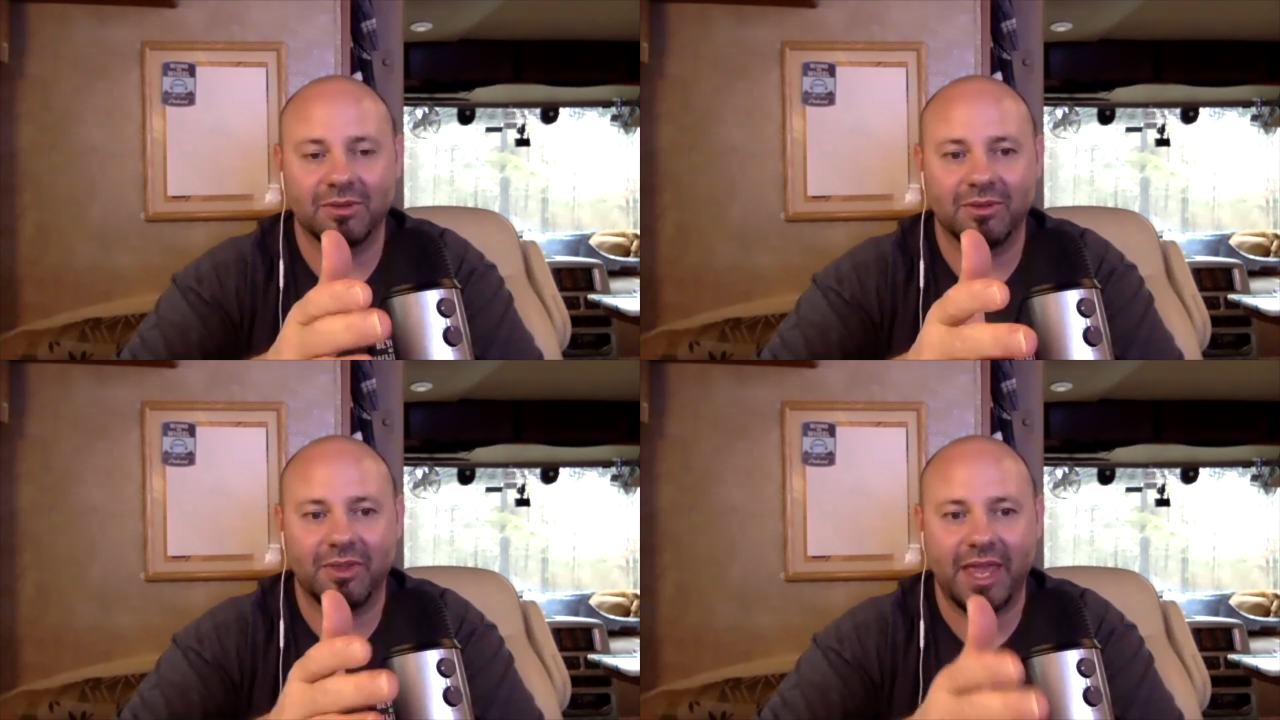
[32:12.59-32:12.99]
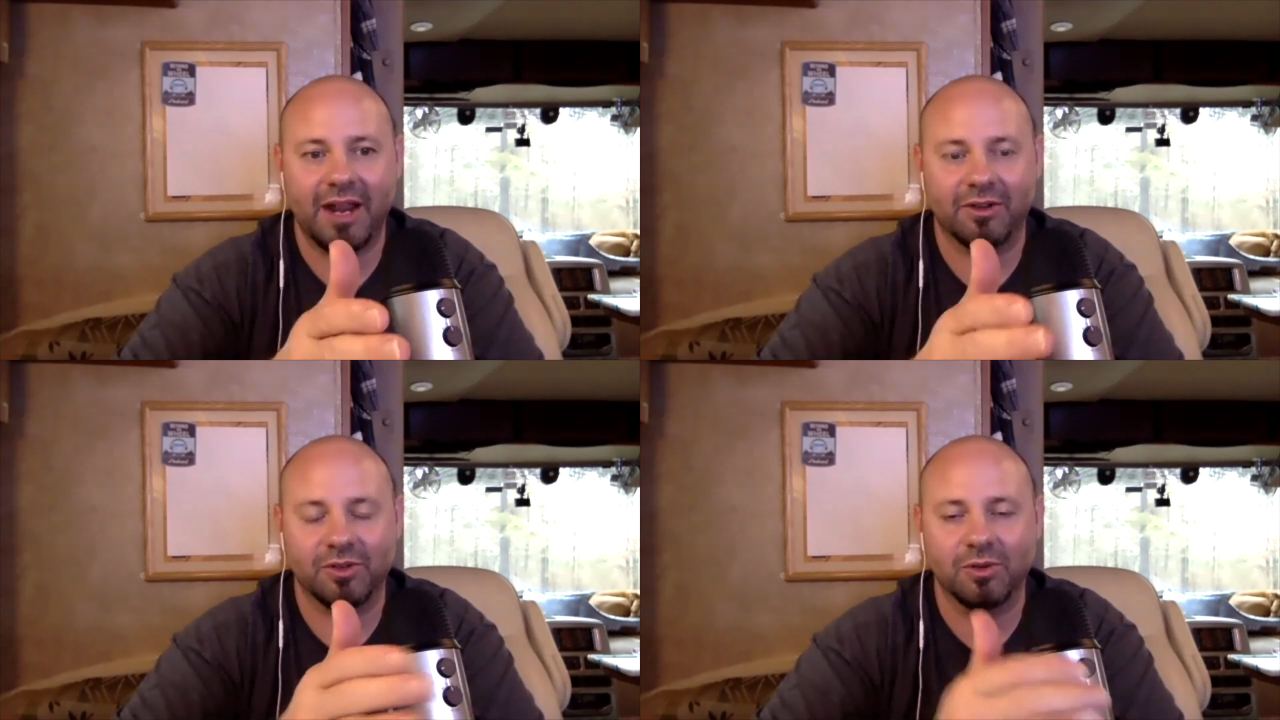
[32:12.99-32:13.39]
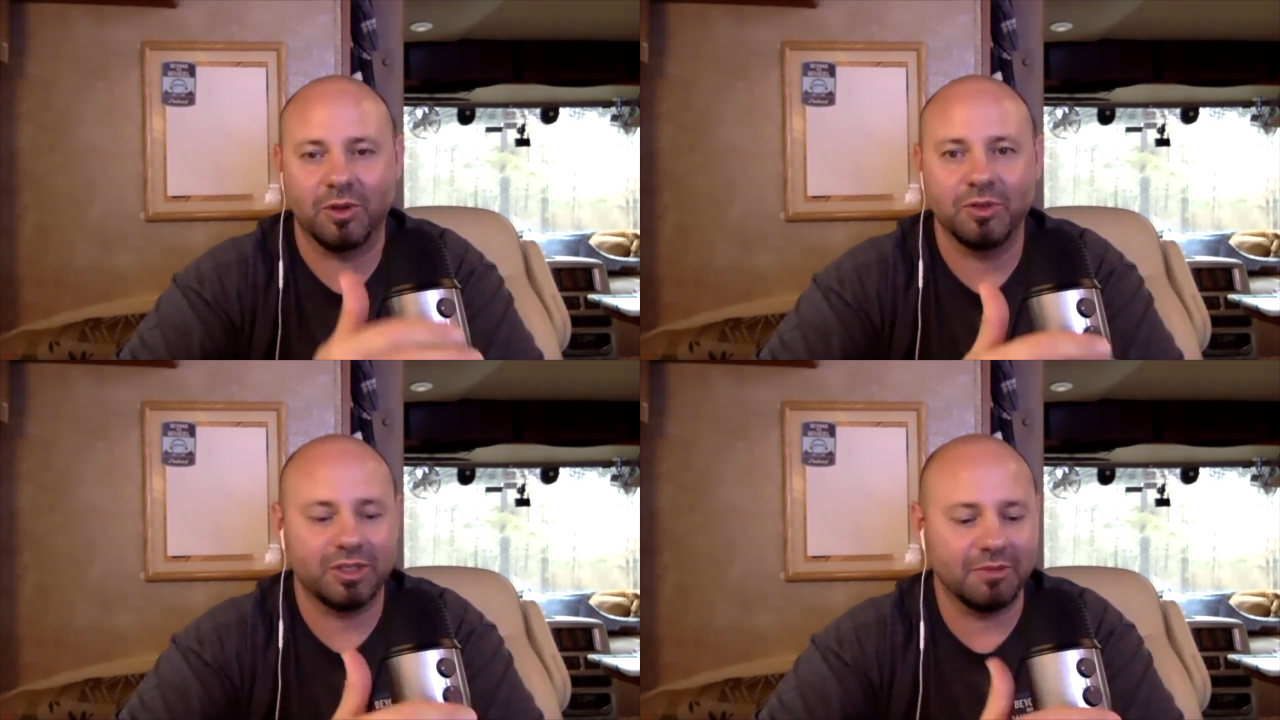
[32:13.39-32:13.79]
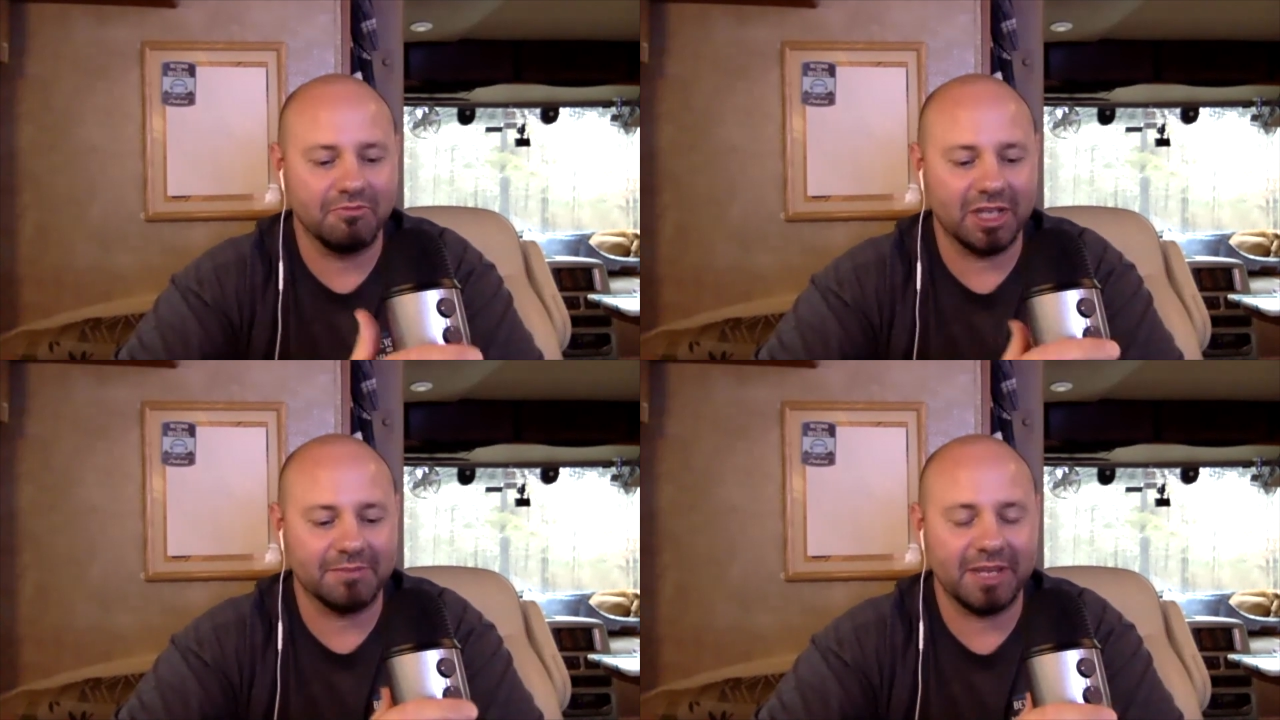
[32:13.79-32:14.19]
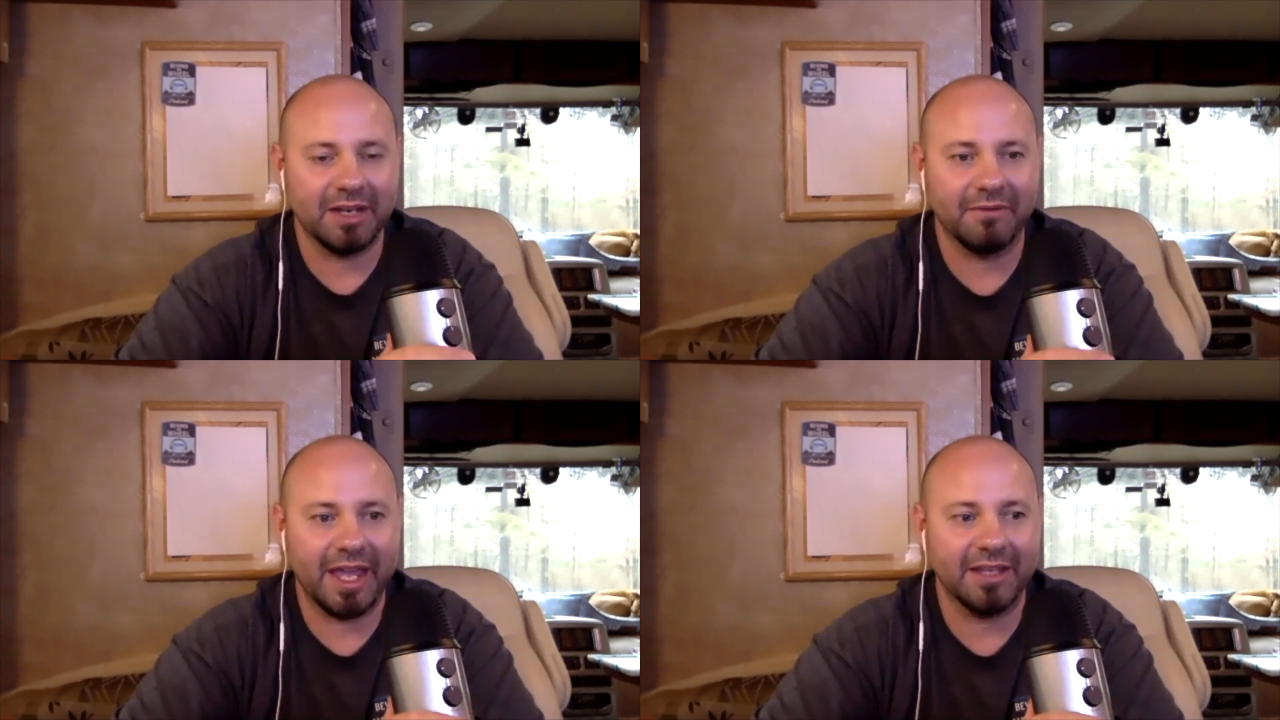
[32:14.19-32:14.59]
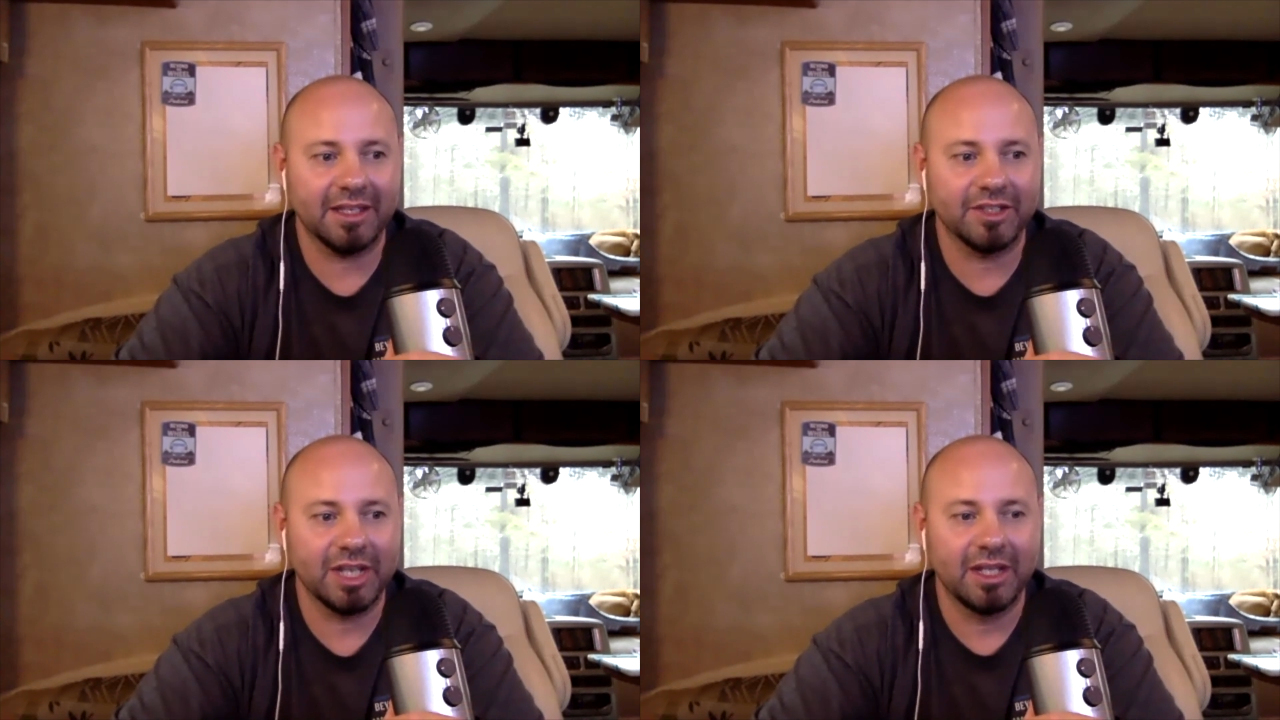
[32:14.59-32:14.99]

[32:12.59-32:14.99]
there, so close to you, must be an advantage.